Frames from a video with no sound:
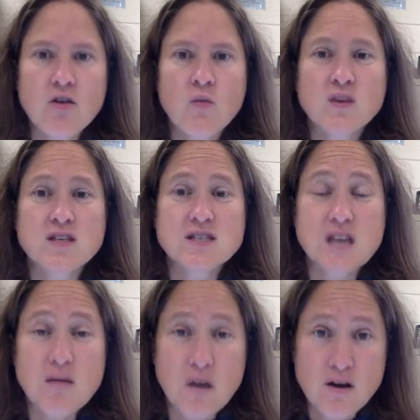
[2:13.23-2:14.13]
with the
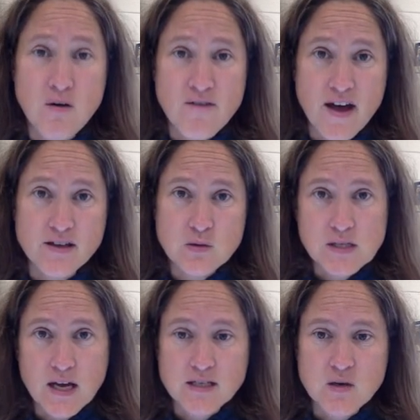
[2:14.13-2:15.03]
same unknown values,
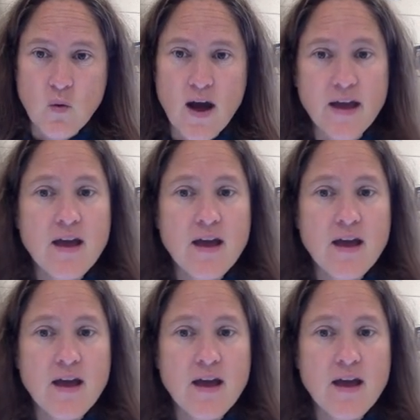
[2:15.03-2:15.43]
x and y,